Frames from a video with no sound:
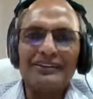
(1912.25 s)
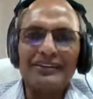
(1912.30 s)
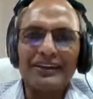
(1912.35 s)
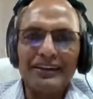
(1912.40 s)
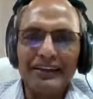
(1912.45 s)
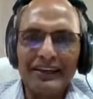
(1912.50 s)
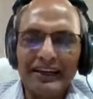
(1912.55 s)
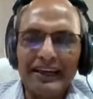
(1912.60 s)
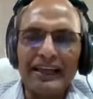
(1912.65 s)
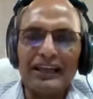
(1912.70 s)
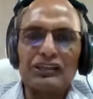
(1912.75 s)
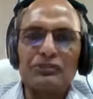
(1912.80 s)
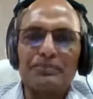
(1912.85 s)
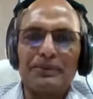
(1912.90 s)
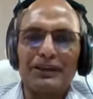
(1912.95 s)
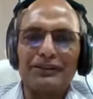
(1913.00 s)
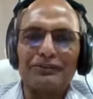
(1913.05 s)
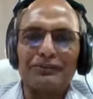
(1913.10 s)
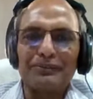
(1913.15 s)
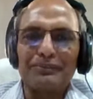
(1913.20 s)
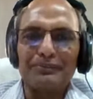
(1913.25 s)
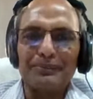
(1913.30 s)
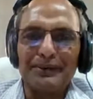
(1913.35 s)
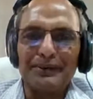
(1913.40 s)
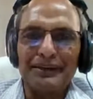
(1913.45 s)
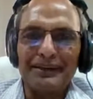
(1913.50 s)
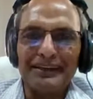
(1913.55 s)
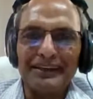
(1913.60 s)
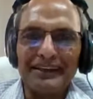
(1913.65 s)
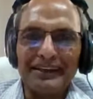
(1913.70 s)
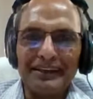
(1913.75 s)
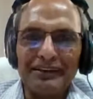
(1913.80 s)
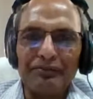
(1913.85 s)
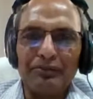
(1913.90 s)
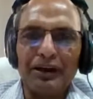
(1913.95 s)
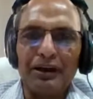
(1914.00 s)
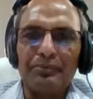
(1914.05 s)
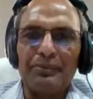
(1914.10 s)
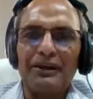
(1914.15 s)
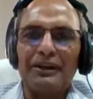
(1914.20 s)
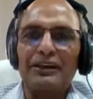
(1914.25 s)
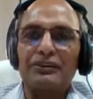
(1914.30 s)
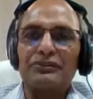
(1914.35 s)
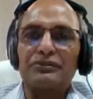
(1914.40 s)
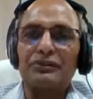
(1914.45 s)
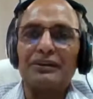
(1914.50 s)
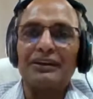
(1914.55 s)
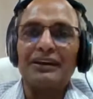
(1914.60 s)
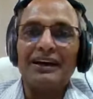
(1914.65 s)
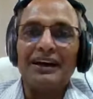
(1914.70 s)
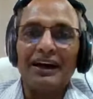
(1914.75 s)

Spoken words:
the legal aspect of environment, I should